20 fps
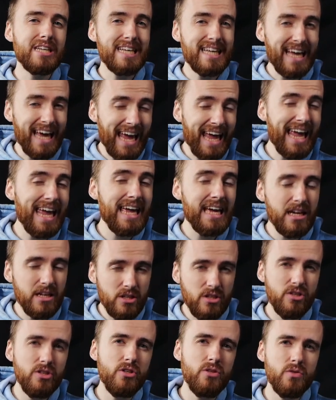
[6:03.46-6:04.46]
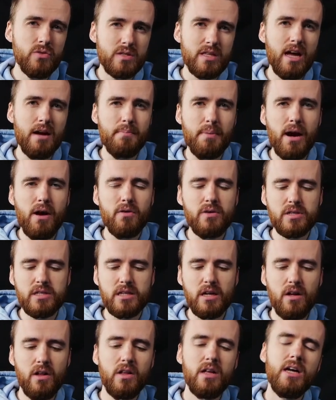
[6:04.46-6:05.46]
can use that power
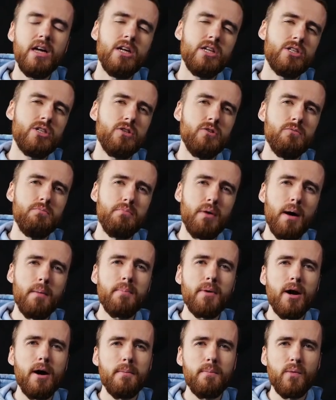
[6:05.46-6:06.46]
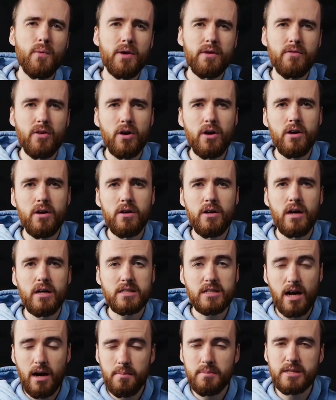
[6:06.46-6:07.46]
cell to bump up one of our
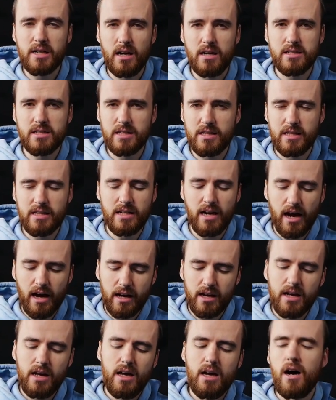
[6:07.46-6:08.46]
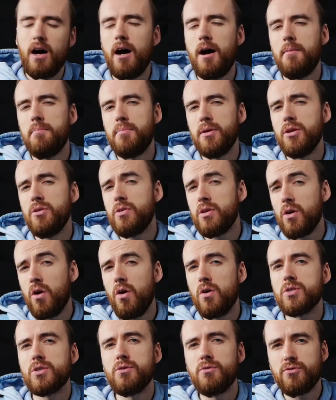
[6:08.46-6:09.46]
automatons in the deck, but you can
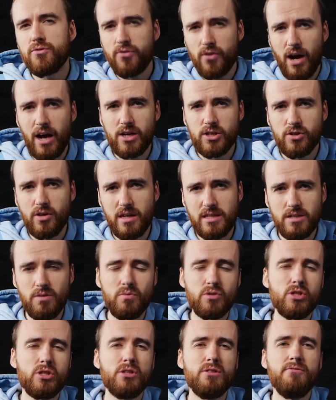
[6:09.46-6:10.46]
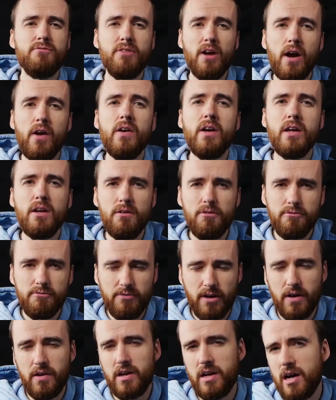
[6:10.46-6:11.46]
also fracturize it, which is a very,
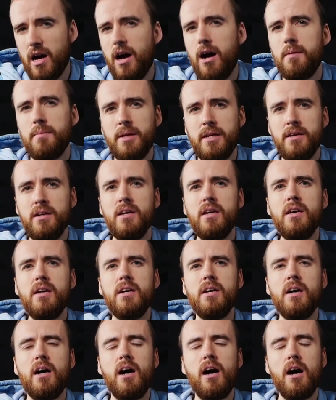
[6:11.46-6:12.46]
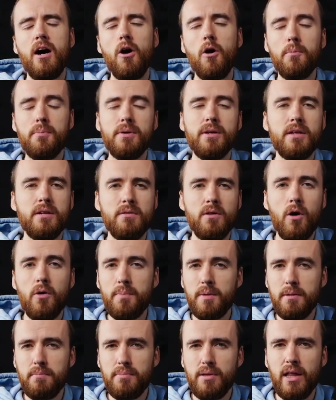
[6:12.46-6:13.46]
very common
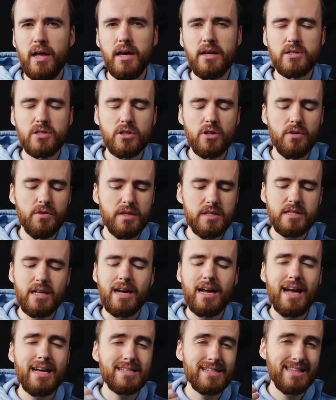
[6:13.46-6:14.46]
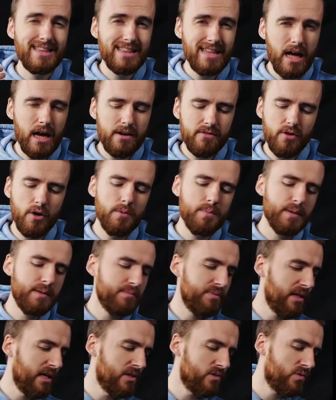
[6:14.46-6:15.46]
opening play. So this deck has a lot of
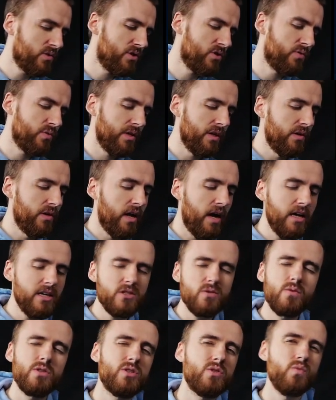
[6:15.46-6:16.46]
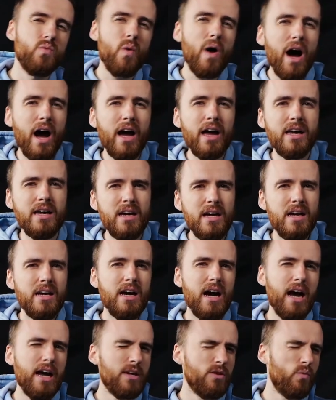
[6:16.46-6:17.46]
opening plays, which is really nice, which is why
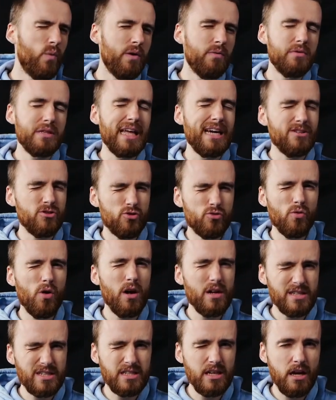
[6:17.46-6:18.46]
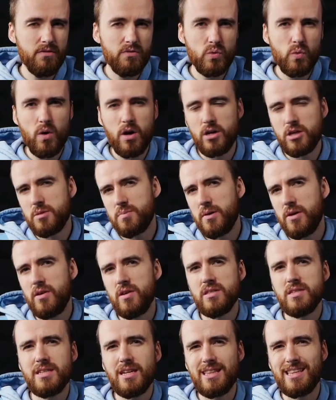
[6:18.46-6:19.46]
I went with that draw 7 Water
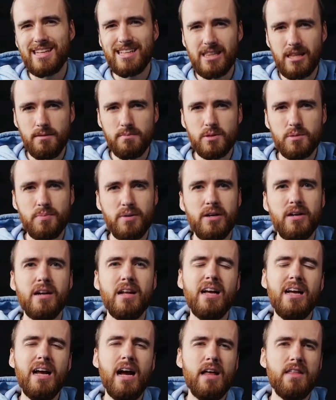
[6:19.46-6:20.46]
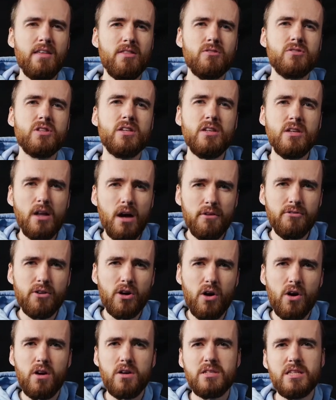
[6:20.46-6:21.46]
Spirit instead of the Glimpse Spirit. I think there's enough
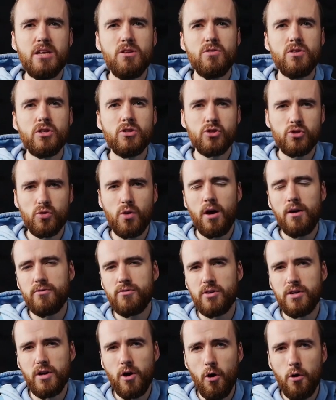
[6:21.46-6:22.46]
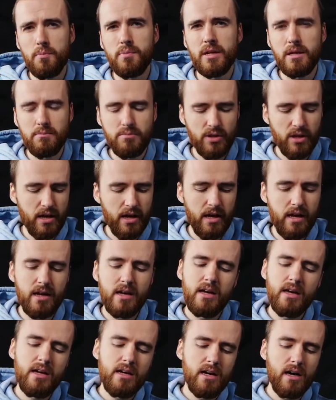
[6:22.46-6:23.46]
cards that you can draw for an opening play
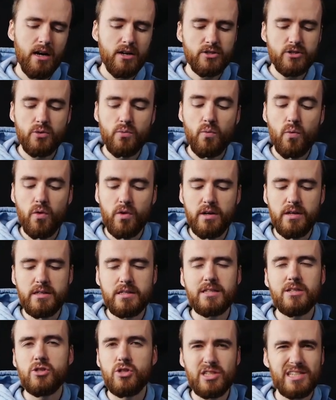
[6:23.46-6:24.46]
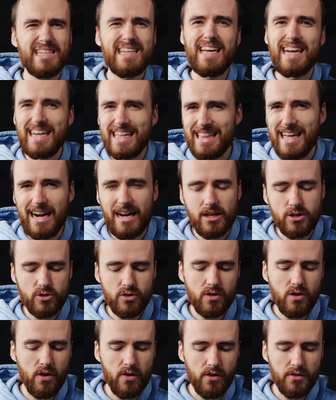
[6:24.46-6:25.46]
to warrant just getting that
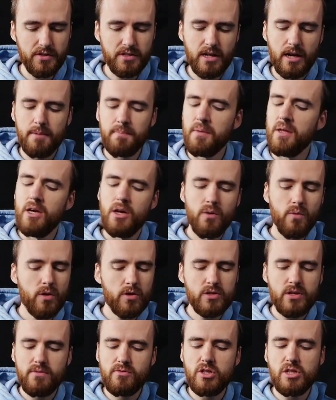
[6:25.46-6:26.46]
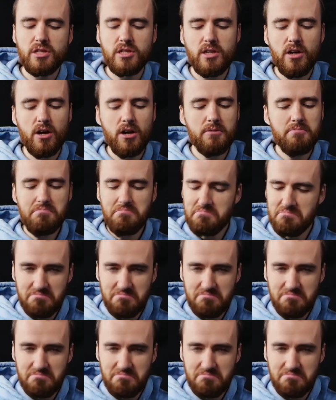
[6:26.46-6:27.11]
extra card all the time. We also have GCR,